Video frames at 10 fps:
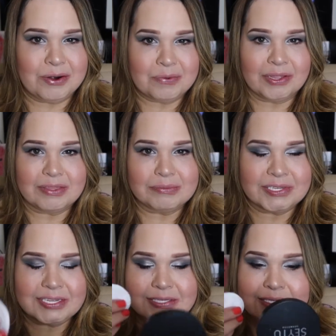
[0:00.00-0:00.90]
I don't want them
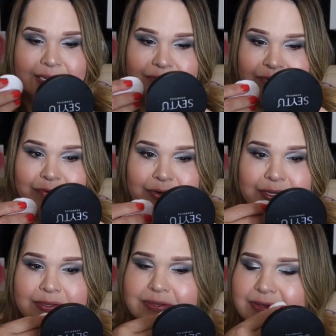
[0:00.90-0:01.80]
to get stained for
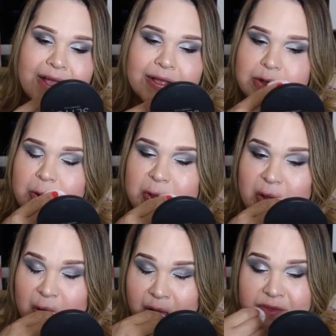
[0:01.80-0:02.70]
real.
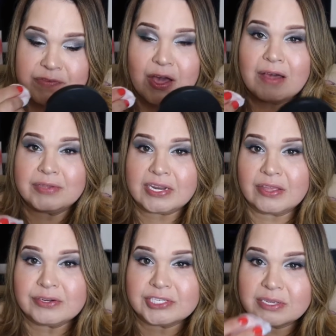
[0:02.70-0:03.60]
So if y'all have any
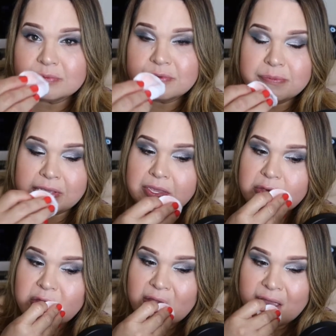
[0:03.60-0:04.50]
other tips for
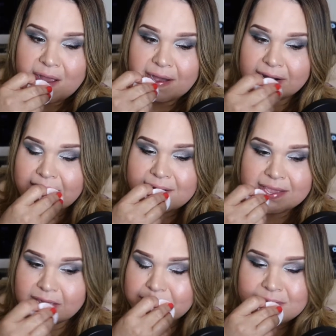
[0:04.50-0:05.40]
me on how to
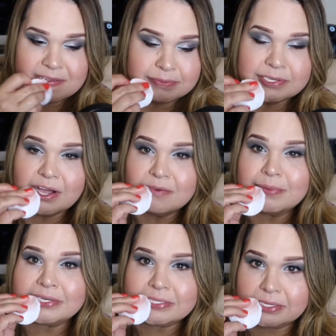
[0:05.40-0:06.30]
keep the lipstick off
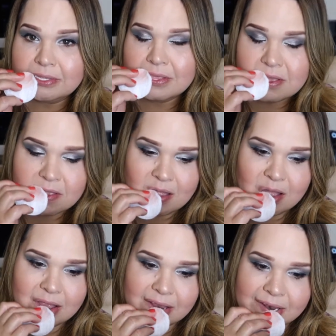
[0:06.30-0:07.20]
my teeth,
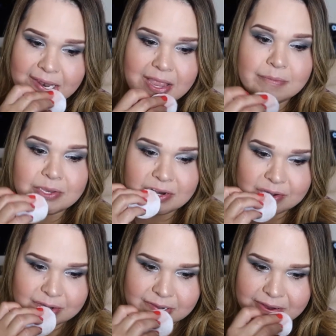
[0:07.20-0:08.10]
let me know.